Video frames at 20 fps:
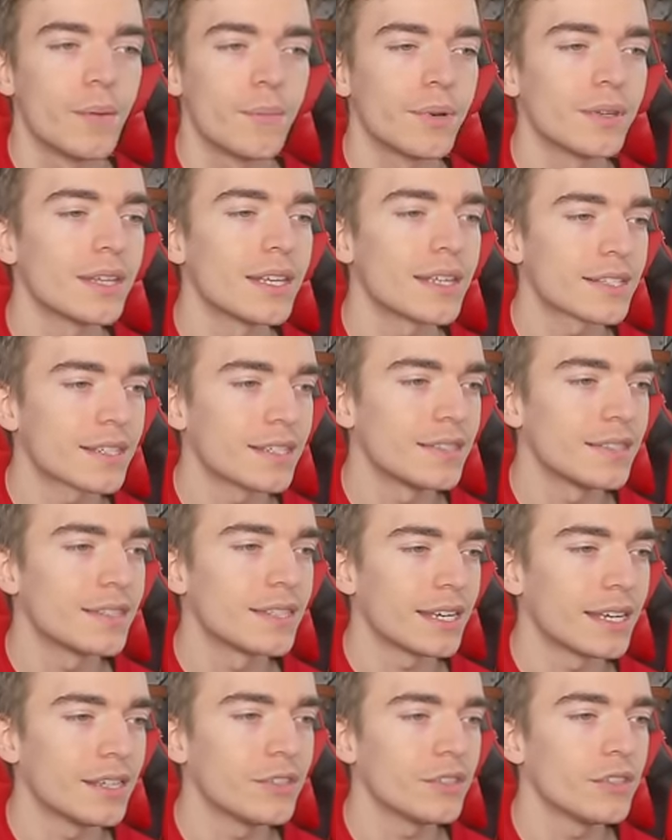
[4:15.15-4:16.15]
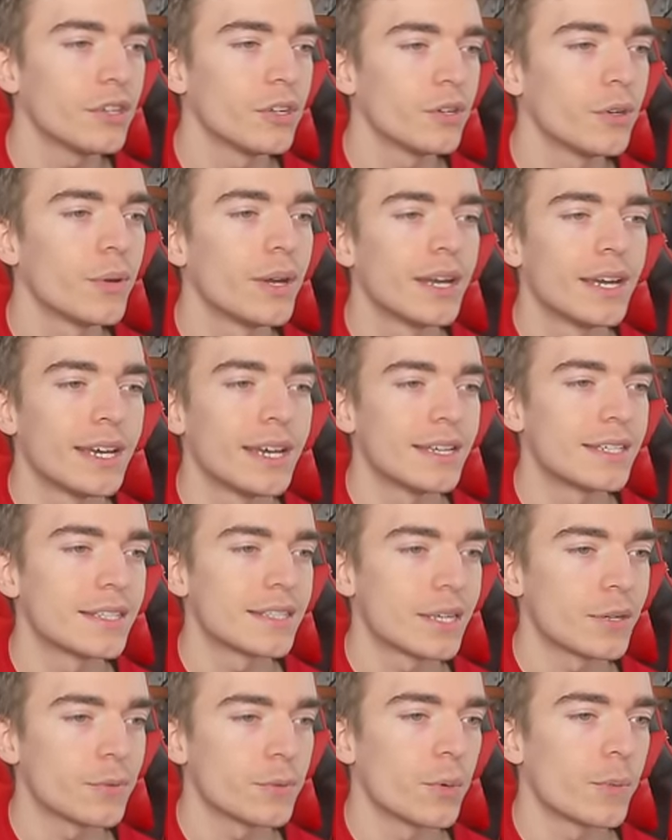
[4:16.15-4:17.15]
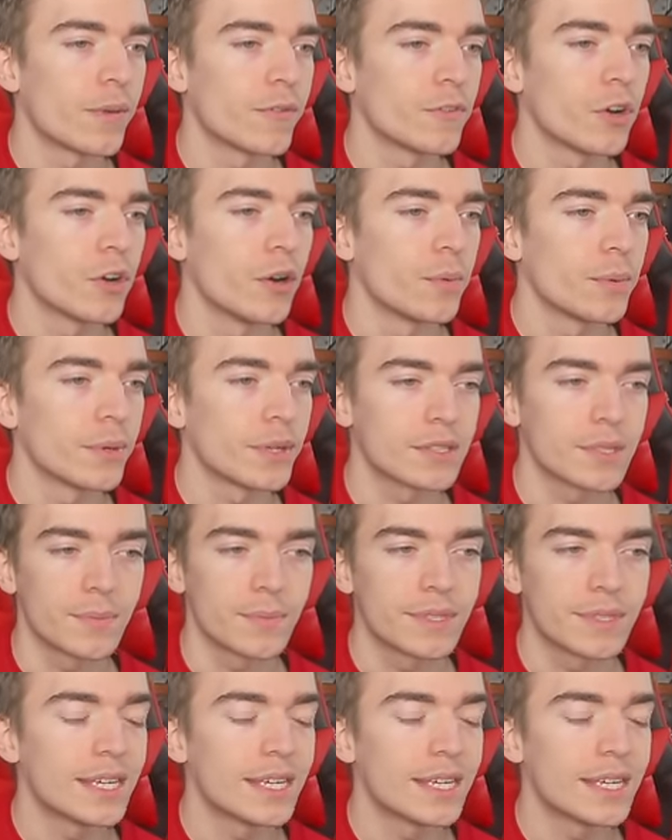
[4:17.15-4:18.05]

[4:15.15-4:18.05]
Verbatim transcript: But let's continue into seeing what we've got. We've got some